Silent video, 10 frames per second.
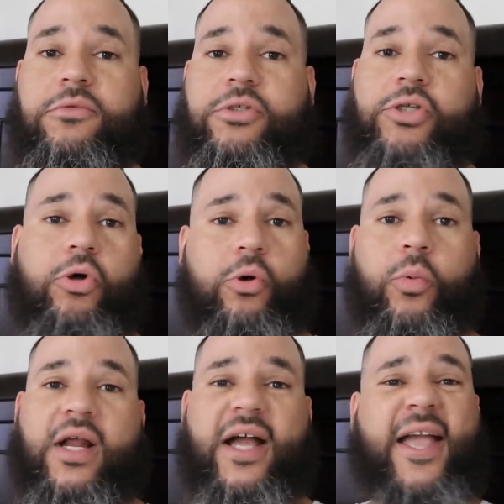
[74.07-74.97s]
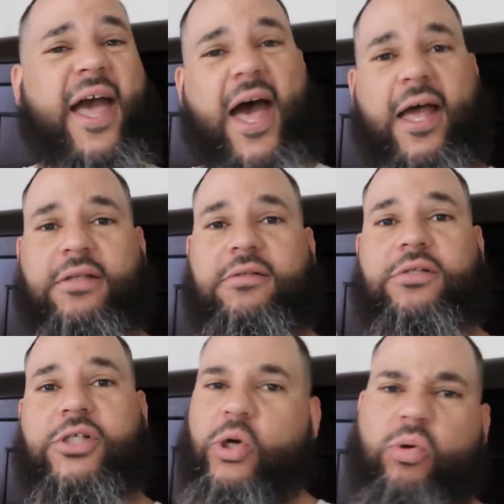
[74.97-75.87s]
show her what I got,
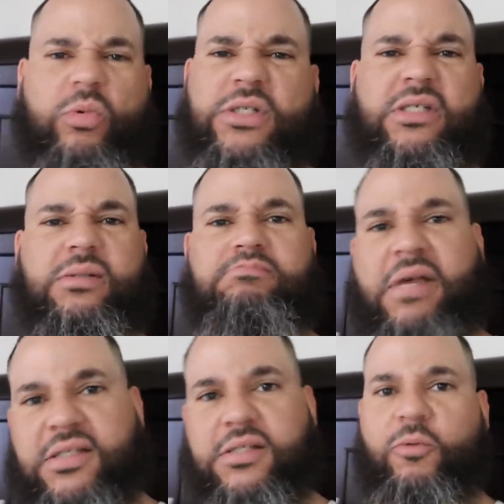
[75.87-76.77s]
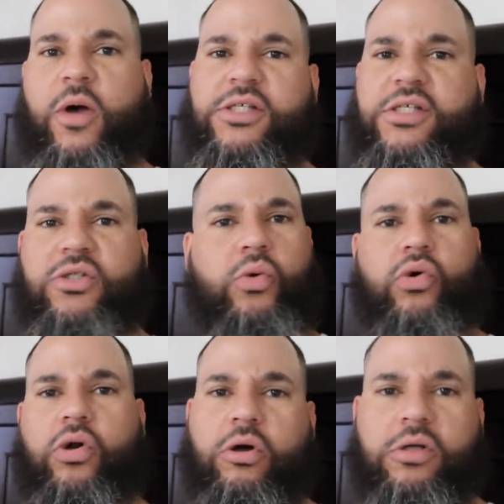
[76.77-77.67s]
show her what she's missing while she's
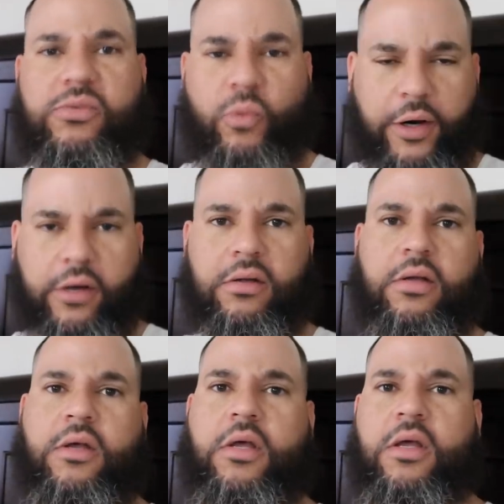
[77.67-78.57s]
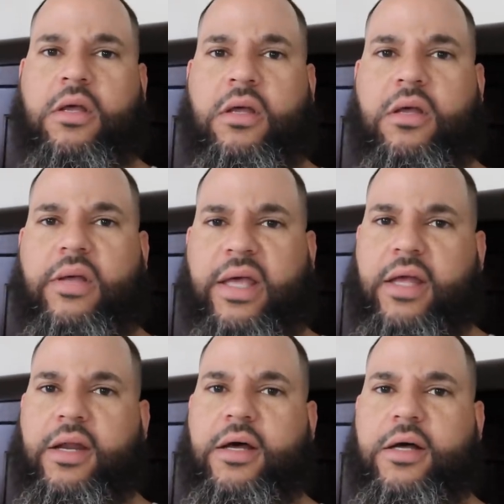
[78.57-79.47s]
doing all this work.
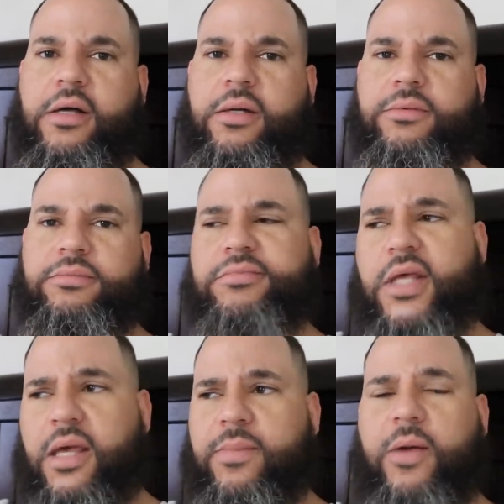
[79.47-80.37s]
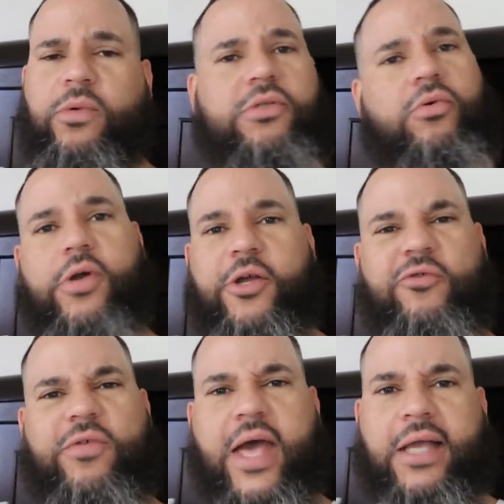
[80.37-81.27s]
And uh, yeah, man, we just gonna get her
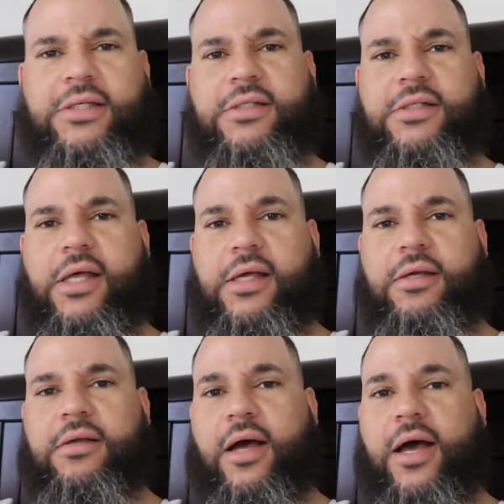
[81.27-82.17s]
reaction today. All